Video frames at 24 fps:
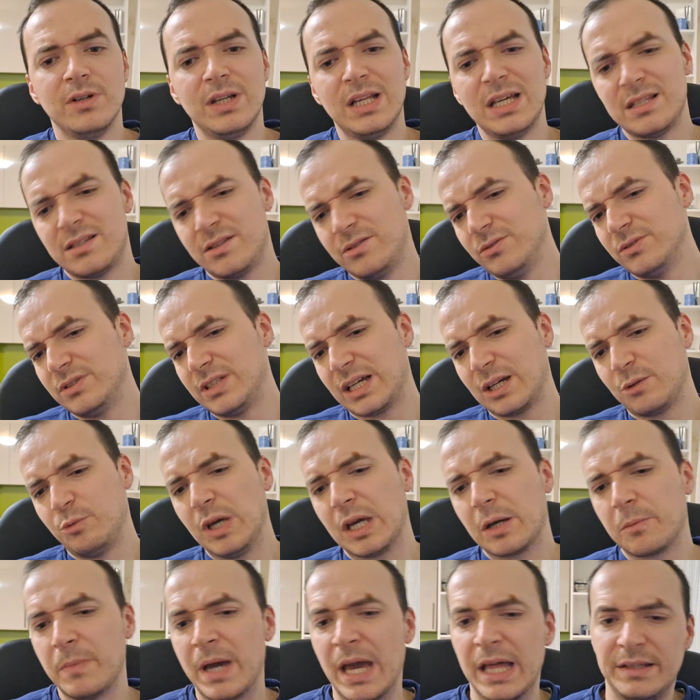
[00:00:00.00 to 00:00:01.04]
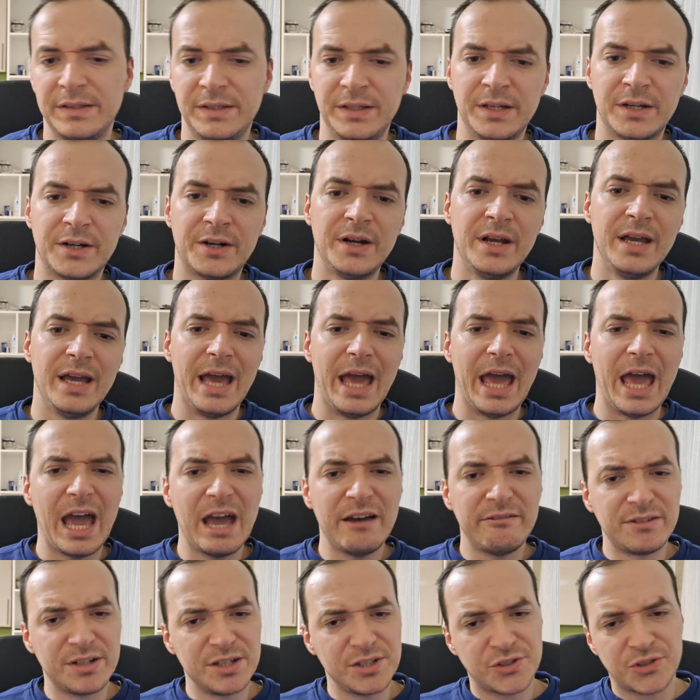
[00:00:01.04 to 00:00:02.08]
let's do the quick math here.
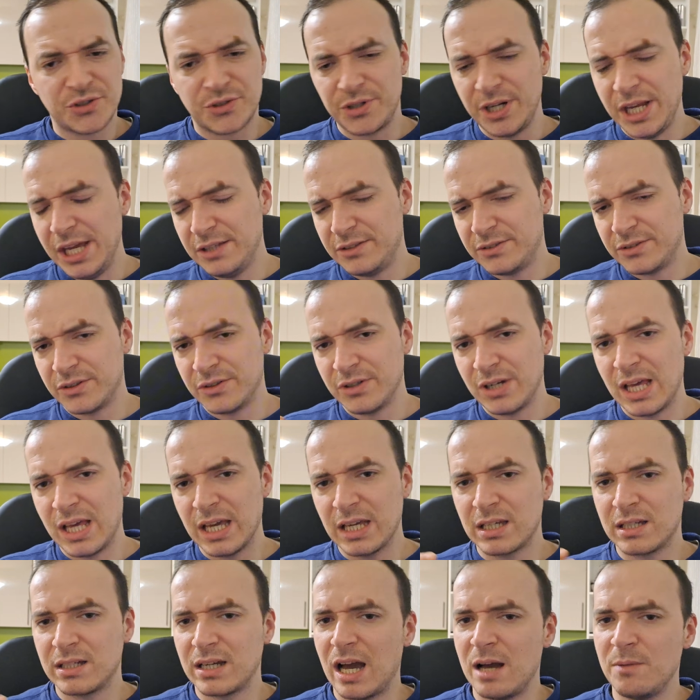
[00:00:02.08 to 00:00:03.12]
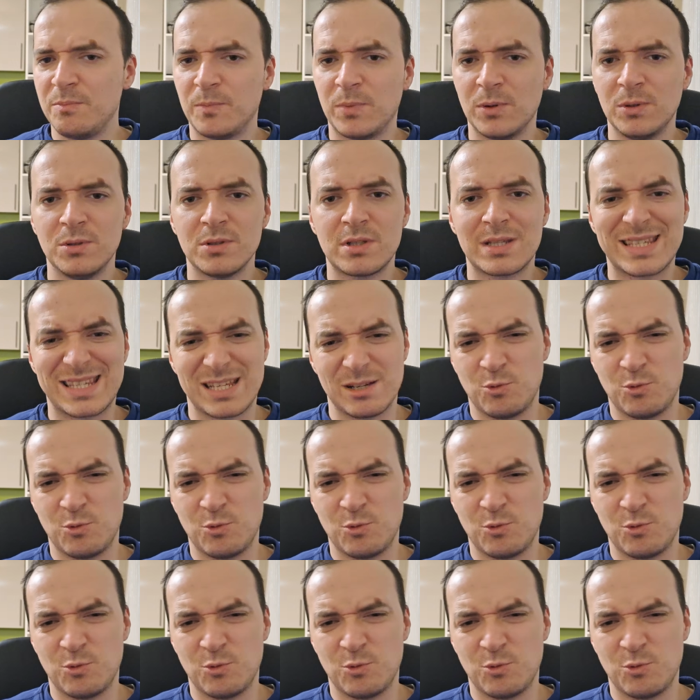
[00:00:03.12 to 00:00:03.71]
Average creator like uploads